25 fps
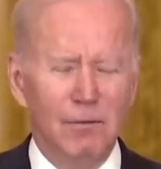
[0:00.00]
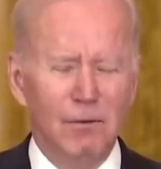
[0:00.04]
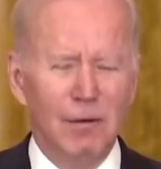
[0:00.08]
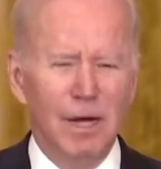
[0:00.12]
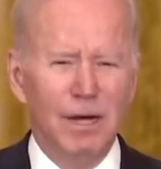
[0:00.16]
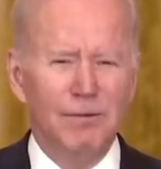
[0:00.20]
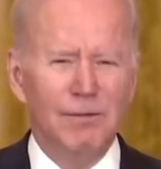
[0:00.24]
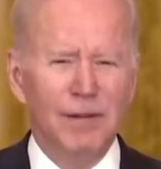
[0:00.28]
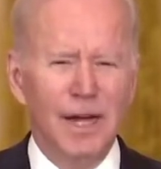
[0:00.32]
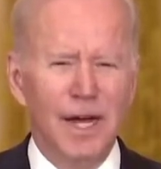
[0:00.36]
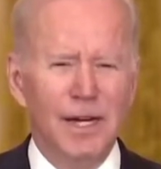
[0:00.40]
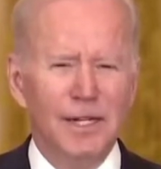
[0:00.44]

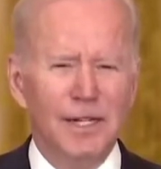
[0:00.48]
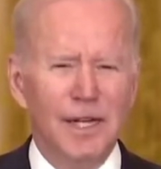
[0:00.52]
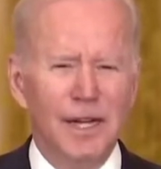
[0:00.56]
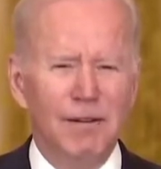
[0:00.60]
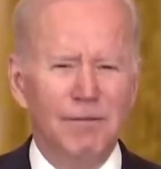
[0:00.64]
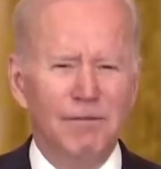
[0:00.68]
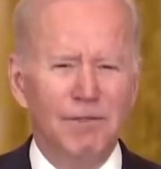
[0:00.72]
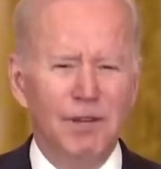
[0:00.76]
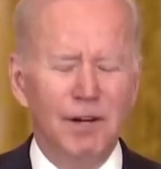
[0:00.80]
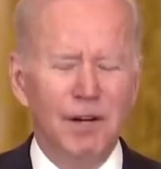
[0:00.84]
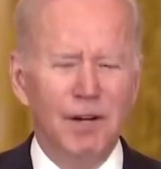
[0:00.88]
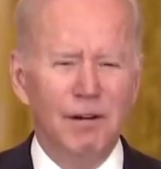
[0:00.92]
We have not
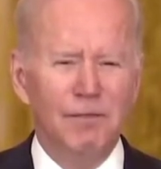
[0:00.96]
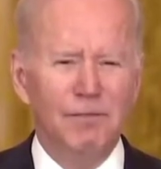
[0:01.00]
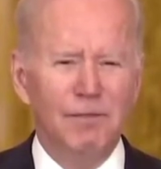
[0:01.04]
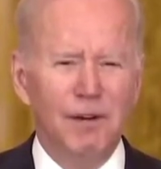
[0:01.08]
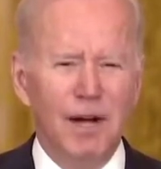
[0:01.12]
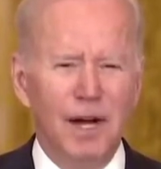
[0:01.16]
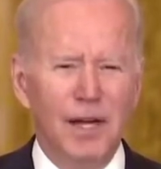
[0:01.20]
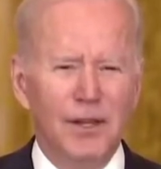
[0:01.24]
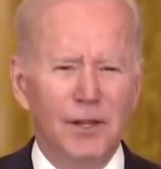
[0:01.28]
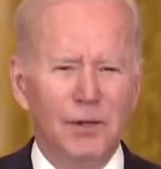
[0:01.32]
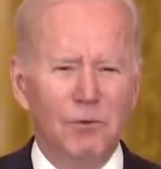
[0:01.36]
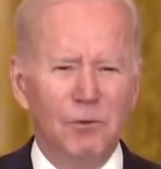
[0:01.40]
yet
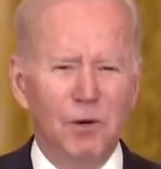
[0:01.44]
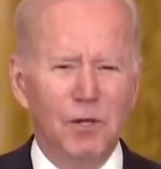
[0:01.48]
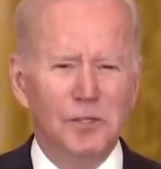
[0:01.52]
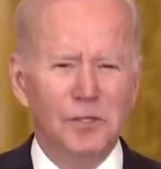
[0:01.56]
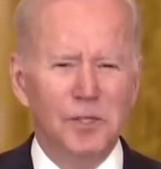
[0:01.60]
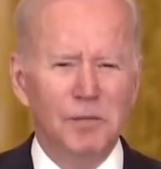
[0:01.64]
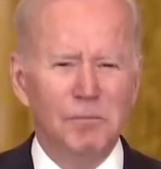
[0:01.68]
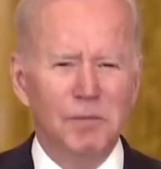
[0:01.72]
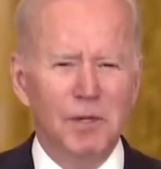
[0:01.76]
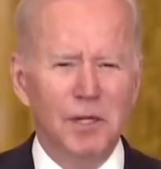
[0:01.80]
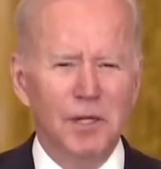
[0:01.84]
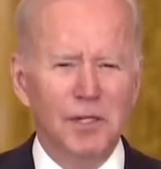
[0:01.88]
verified the
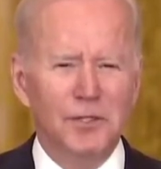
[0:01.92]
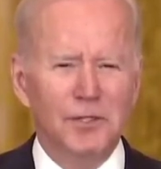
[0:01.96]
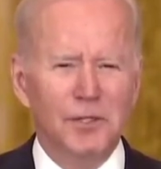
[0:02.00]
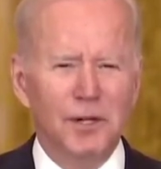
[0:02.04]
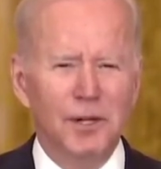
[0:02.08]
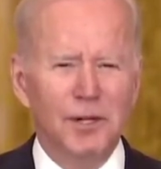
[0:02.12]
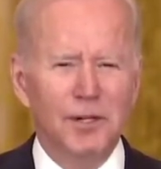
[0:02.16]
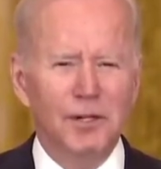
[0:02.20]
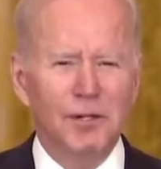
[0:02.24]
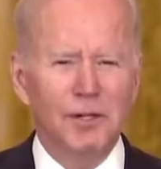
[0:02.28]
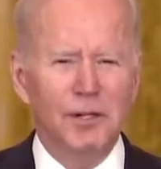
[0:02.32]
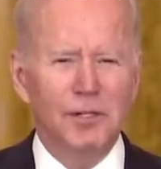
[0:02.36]
Russian
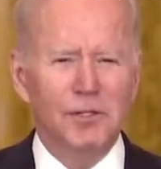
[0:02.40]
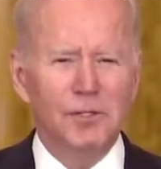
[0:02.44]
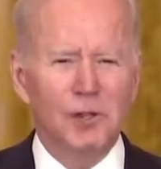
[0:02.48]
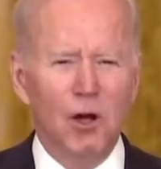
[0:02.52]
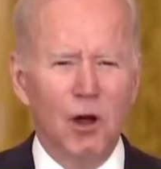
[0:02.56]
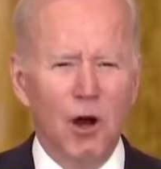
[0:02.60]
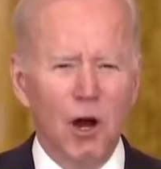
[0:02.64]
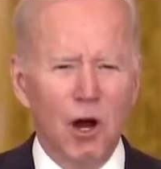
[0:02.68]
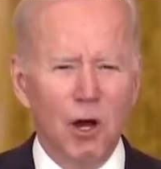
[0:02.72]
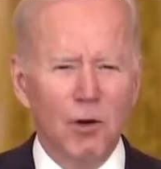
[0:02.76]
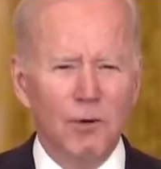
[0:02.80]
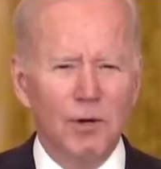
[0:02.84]
military units
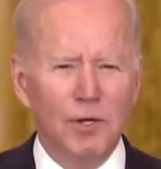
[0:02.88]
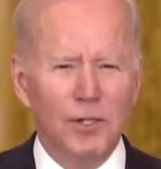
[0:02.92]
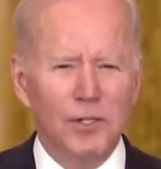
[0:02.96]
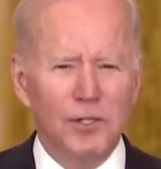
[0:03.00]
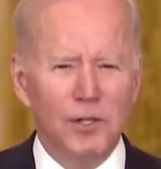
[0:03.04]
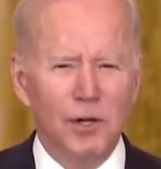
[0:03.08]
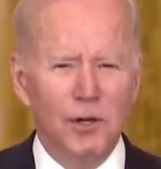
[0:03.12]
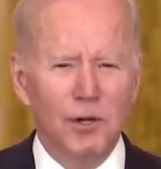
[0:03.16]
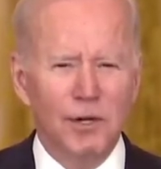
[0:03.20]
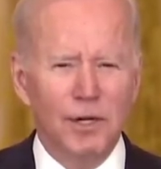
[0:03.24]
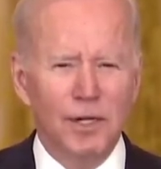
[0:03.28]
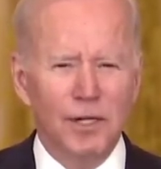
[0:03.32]
are
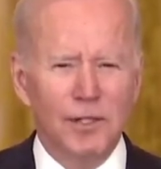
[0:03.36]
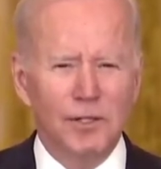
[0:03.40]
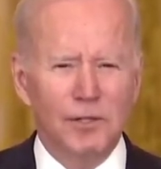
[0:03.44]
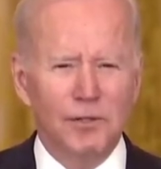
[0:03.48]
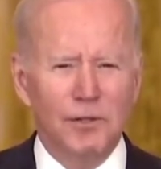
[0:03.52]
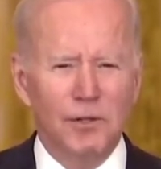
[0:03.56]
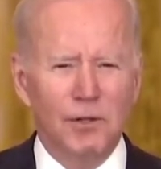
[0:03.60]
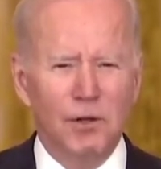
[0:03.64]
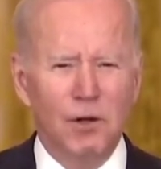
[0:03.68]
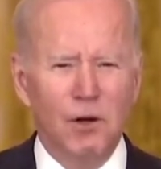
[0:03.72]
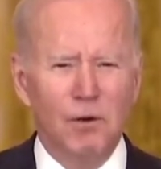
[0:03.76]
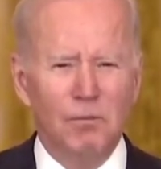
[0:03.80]
returning
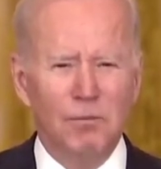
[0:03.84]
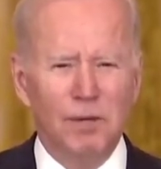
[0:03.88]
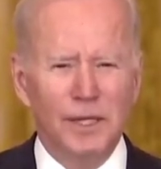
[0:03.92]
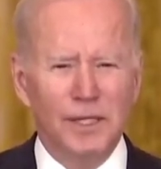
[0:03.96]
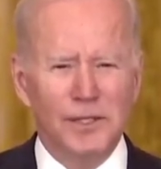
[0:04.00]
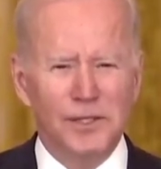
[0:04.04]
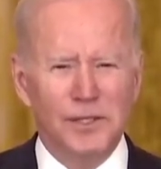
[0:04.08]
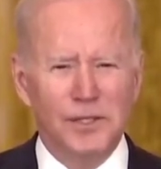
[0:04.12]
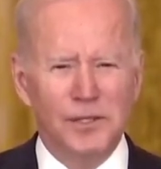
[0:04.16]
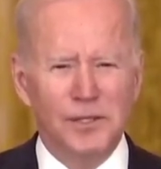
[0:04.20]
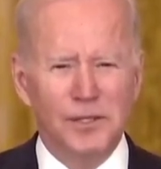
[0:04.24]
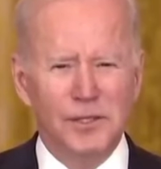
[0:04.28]
to their home
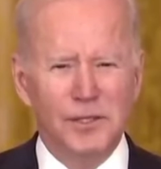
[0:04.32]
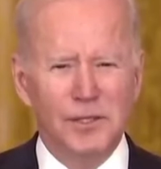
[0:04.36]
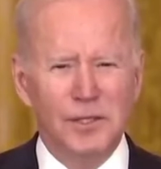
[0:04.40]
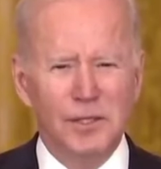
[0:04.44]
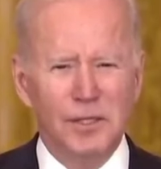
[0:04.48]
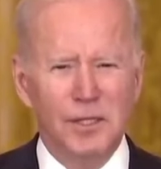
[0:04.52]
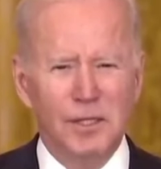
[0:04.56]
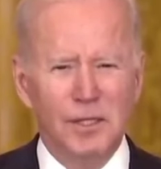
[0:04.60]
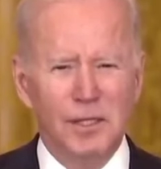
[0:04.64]
bases.